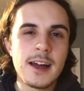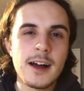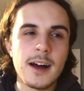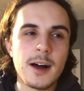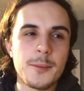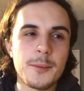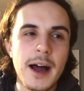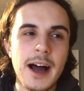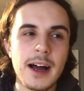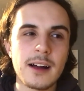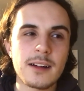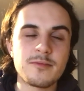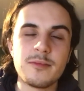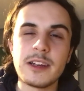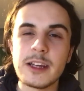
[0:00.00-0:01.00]
at
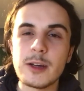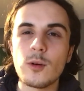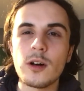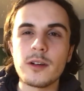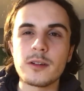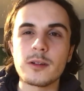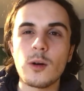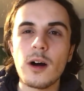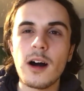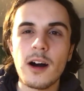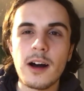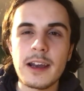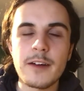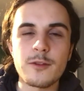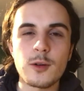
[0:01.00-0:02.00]
League One, quite a
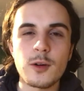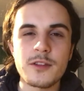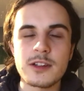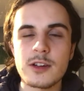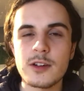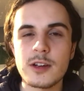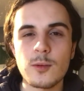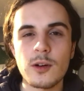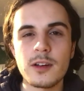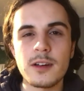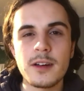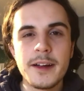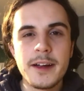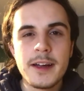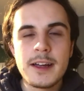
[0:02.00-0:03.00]
high level, obviously only one
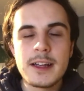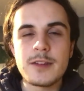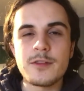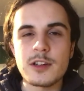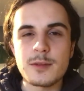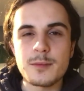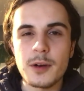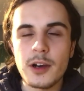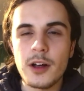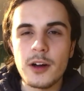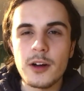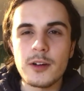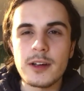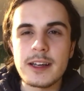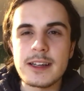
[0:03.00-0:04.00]
division below,
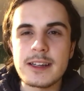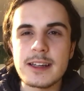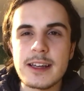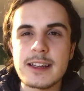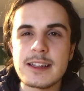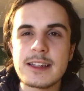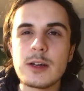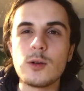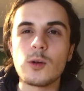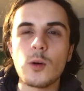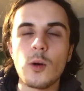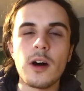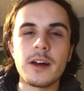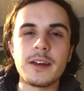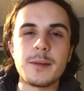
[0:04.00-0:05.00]
is still
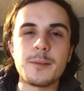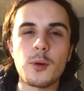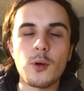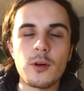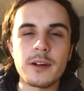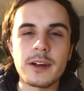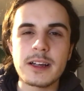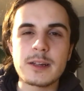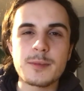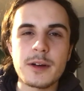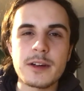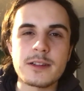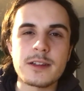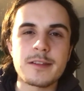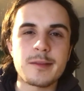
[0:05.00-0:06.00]
quite an important
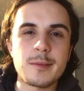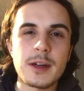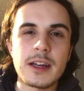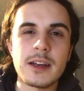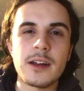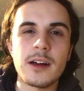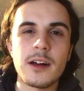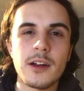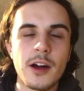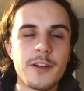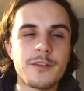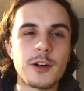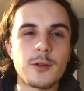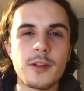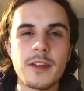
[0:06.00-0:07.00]
experience for me, and I
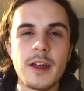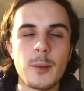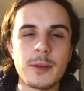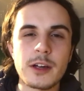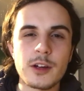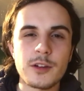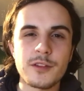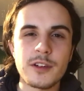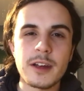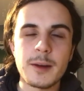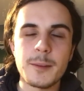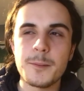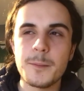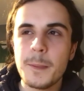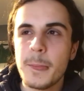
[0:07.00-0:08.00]
feel that will be good for
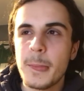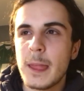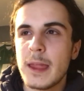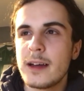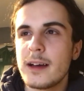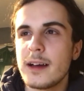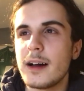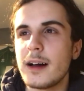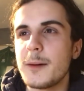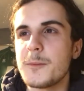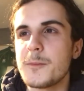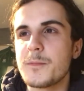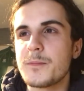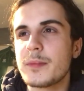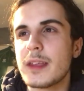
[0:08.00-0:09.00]
him
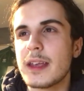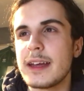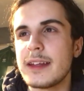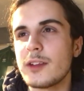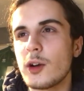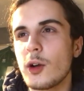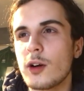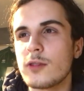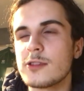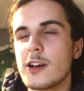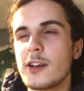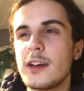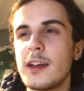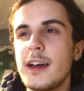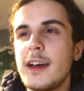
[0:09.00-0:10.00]
in the long
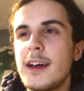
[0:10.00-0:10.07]
run.